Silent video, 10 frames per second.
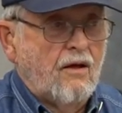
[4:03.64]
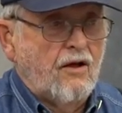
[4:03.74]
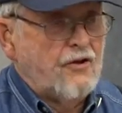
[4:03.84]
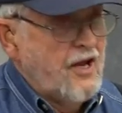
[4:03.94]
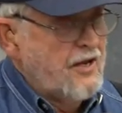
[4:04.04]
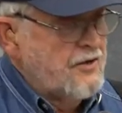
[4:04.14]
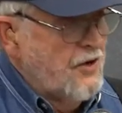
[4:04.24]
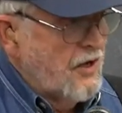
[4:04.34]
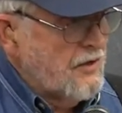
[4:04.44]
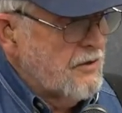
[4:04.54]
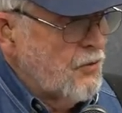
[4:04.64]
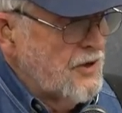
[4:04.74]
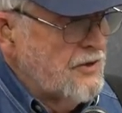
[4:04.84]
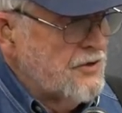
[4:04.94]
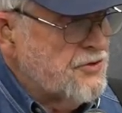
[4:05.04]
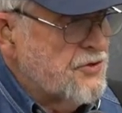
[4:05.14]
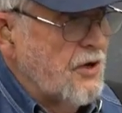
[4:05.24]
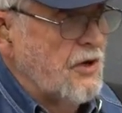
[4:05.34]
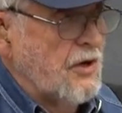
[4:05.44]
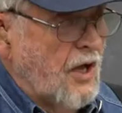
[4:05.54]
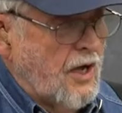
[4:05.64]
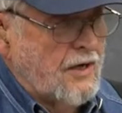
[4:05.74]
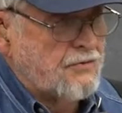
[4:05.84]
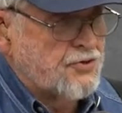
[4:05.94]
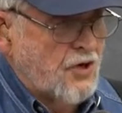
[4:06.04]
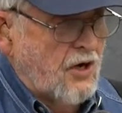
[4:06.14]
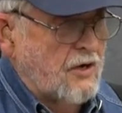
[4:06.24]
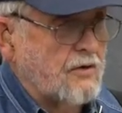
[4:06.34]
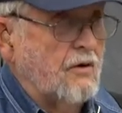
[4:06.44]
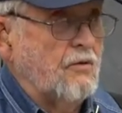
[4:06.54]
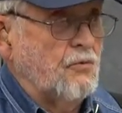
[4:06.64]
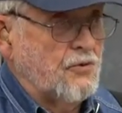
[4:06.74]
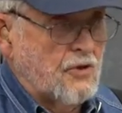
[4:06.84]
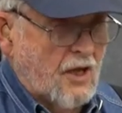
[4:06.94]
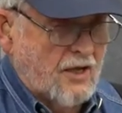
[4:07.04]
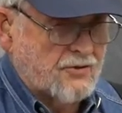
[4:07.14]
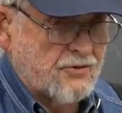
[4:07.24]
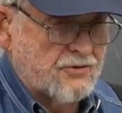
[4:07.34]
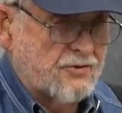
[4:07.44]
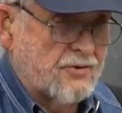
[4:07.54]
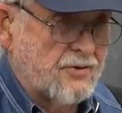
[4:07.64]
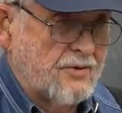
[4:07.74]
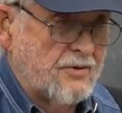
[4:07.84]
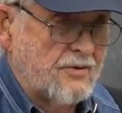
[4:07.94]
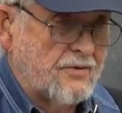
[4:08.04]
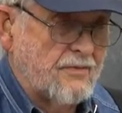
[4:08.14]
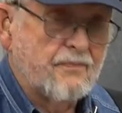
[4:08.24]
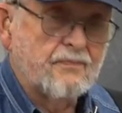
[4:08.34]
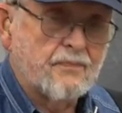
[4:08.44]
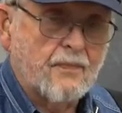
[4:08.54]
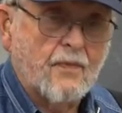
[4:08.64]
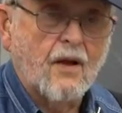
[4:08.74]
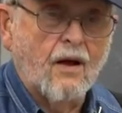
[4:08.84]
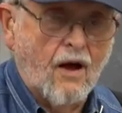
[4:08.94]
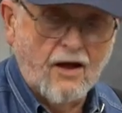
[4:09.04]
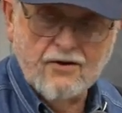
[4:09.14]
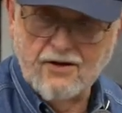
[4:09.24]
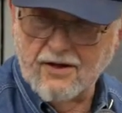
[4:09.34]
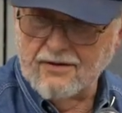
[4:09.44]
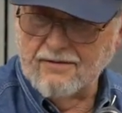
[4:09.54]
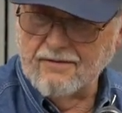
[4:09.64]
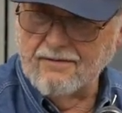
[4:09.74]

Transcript: And they had not witnessed a live shot with glasses. I did.